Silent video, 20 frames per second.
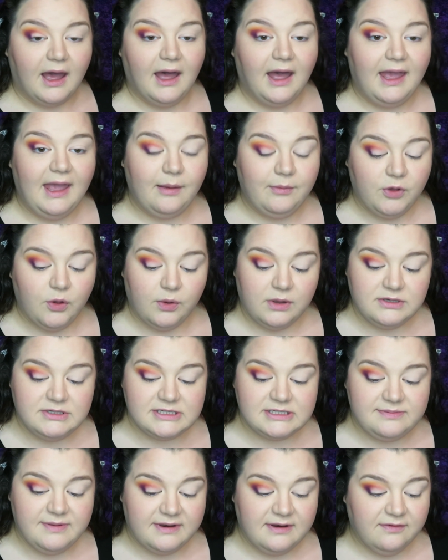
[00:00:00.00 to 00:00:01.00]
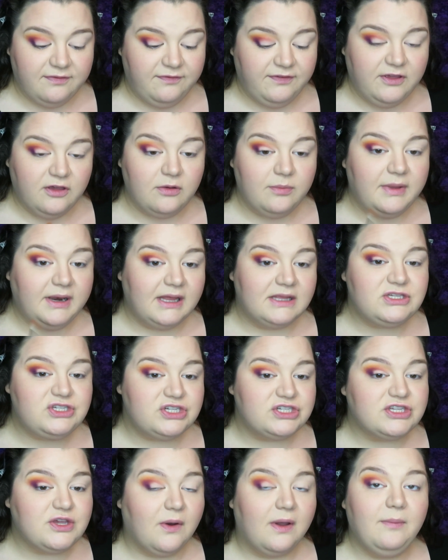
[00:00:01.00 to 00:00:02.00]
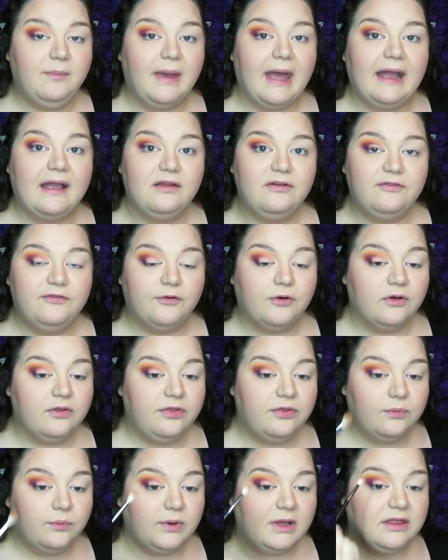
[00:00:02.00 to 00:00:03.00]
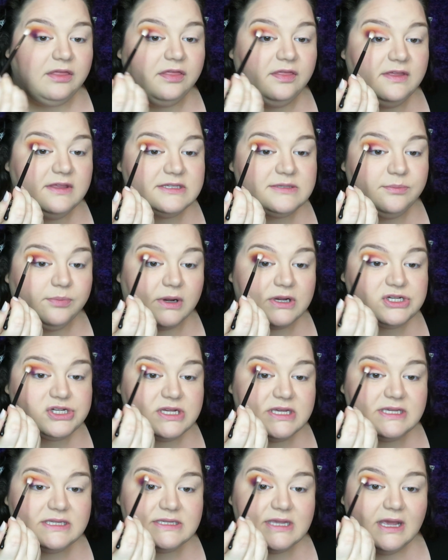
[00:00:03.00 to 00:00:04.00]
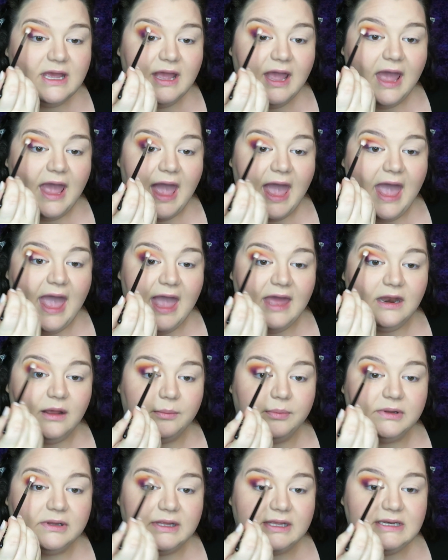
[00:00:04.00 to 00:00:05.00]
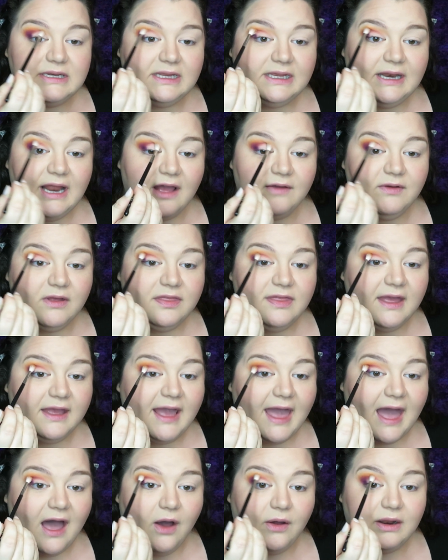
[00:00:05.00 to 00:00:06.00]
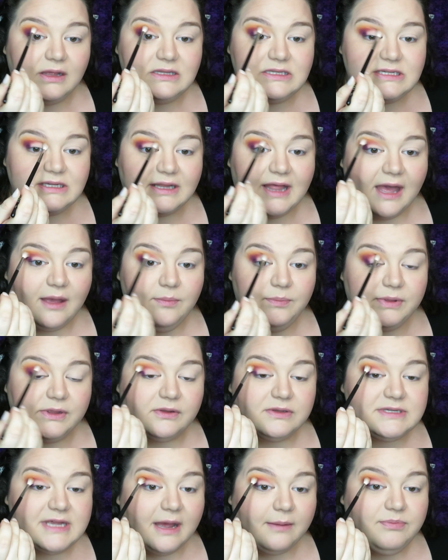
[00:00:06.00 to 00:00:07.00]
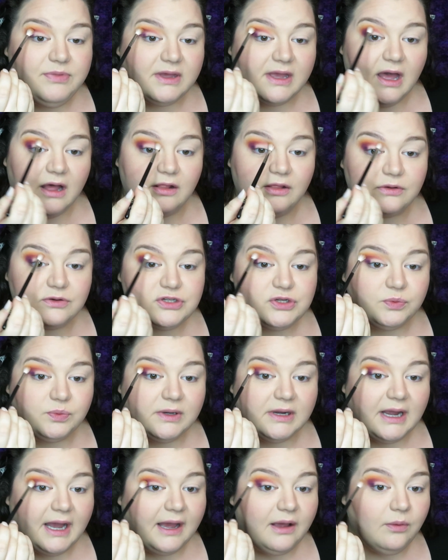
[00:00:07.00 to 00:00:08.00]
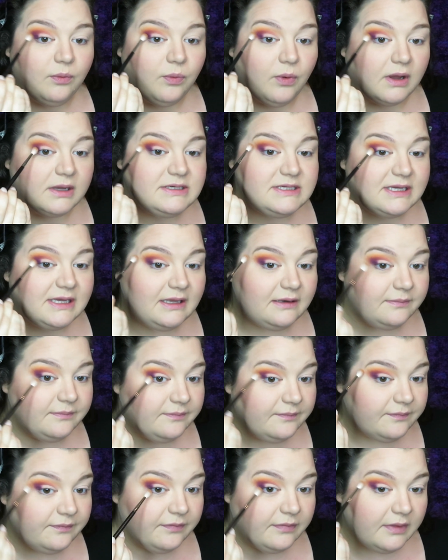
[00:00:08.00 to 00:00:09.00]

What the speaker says: I am going to spend a few minutes just going back and forth with these brushes and blending everything out until I build up the color to where I want it.